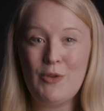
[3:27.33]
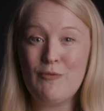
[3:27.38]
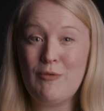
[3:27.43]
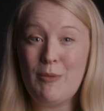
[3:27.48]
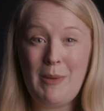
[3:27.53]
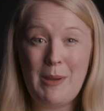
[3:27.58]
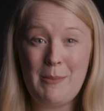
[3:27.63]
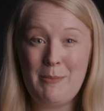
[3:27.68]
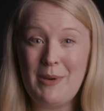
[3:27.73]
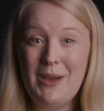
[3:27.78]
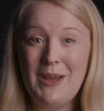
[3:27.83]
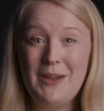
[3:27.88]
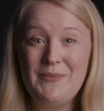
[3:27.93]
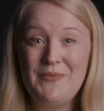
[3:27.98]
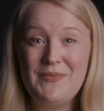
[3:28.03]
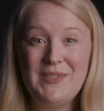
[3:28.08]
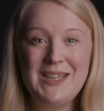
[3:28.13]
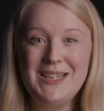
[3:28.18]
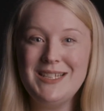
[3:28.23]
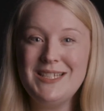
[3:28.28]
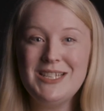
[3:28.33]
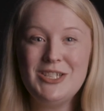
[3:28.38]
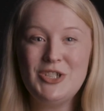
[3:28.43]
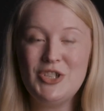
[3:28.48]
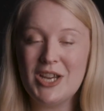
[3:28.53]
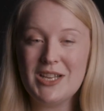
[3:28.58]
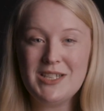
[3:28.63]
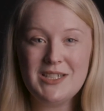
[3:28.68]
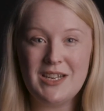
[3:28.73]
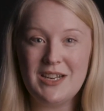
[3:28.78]
Remember, this is
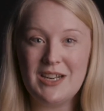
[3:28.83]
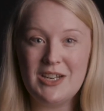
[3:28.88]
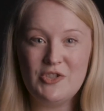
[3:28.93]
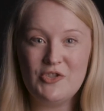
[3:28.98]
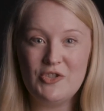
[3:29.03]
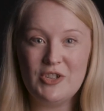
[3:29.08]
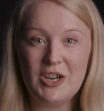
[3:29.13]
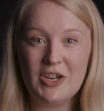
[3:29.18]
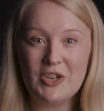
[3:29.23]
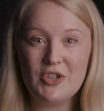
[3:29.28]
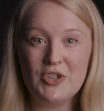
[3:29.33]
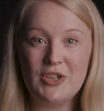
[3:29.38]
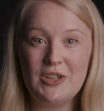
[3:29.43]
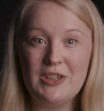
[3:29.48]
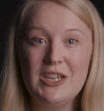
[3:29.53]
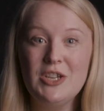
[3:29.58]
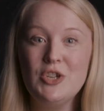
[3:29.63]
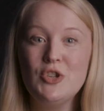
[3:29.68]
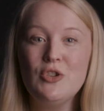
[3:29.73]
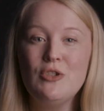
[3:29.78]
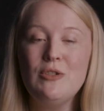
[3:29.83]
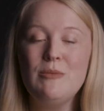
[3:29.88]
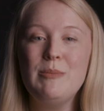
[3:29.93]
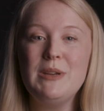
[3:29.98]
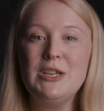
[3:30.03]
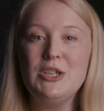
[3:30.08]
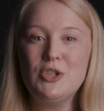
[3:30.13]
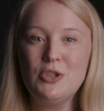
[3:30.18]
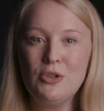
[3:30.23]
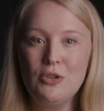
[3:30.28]
just an introduction. This shouldn't
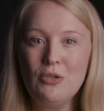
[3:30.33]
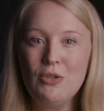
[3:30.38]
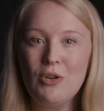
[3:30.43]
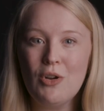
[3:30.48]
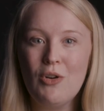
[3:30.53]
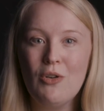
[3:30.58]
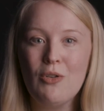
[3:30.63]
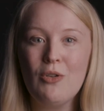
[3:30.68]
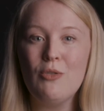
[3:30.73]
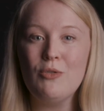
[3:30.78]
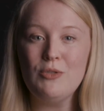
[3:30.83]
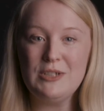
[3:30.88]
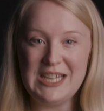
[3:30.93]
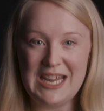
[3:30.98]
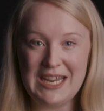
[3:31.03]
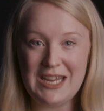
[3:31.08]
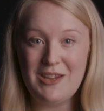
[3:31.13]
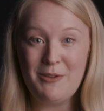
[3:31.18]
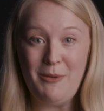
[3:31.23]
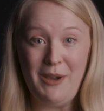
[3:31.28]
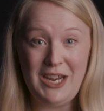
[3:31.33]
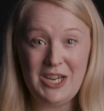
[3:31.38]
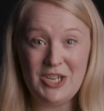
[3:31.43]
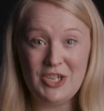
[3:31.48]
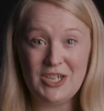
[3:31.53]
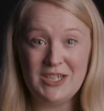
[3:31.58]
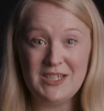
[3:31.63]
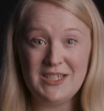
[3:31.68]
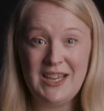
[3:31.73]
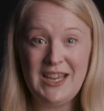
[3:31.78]
be too long or take you
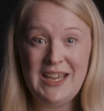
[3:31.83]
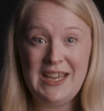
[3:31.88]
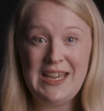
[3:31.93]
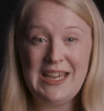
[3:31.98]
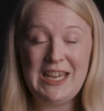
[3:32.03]
ages.